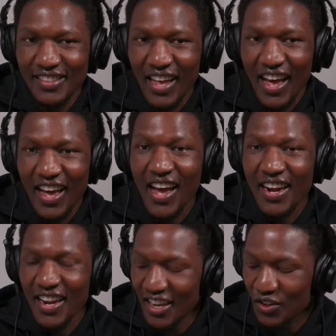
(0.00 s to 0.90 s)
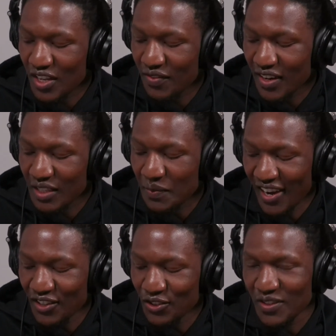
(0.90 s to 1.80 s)
I like to give an
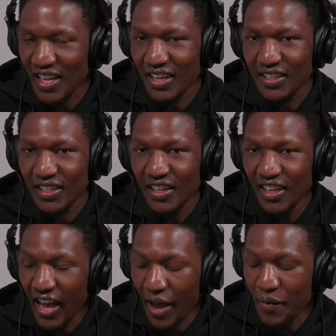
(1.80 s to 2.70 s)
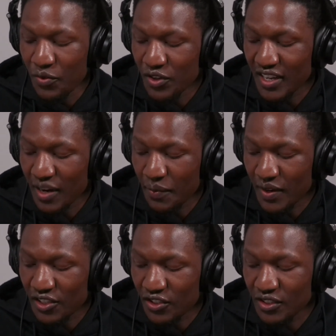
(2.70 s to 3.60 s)
explanation to that. I made 43
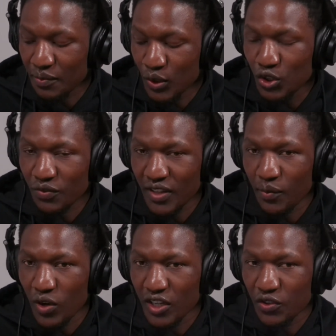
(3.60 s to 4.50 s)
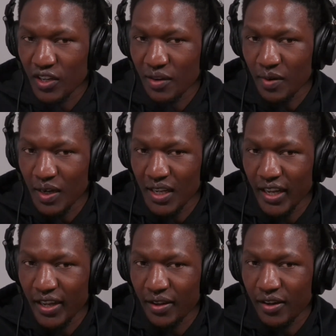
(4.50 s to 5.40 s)
applications. Most of them were during my
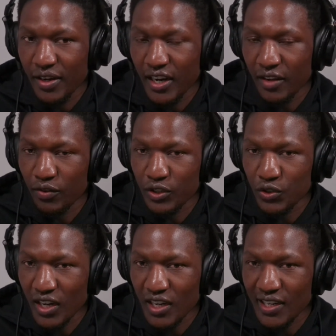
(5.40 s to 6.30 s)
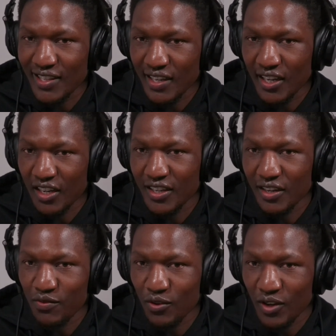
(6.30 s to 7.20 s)
level 200, 300, and
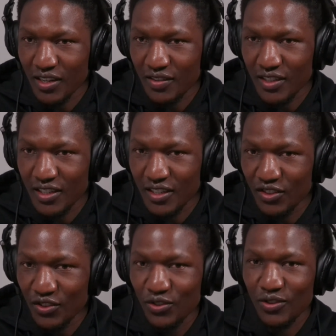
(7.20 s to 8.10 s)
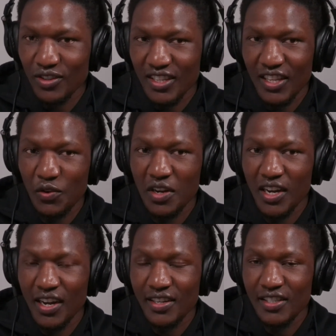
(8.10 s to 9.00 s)
400. So they were
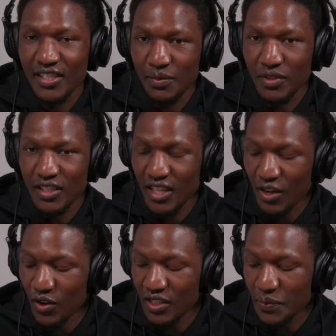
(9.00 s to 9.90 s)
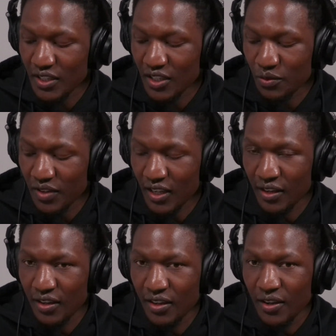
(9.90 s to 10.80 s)
expected to fail.
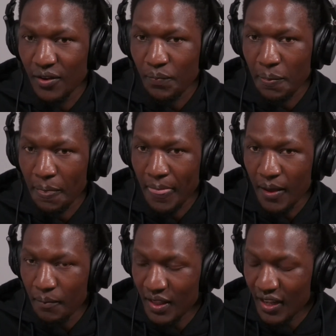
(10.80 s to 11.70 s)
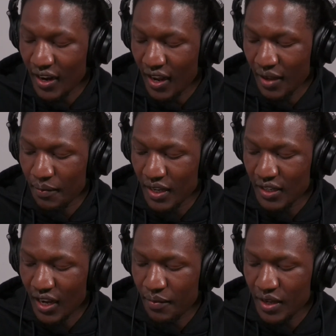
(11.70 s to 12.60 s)
But then I
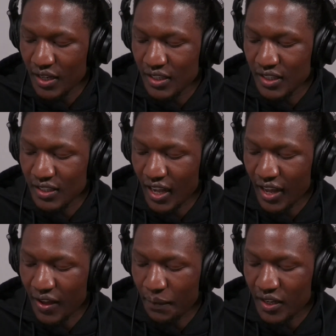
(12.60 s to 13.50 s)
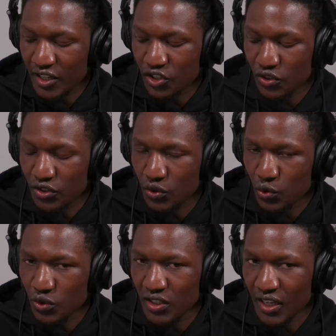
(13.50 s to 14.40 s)
made these other applications to
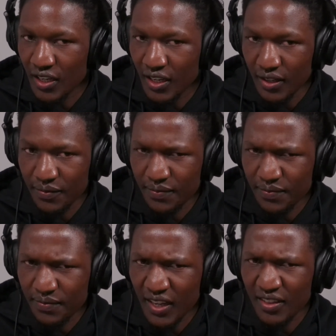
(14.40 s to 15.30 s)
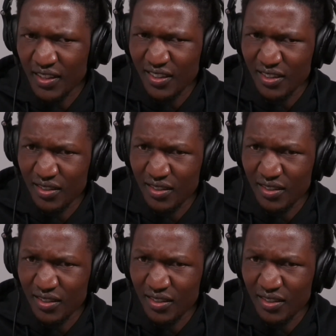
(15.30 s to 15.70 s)
China, I think.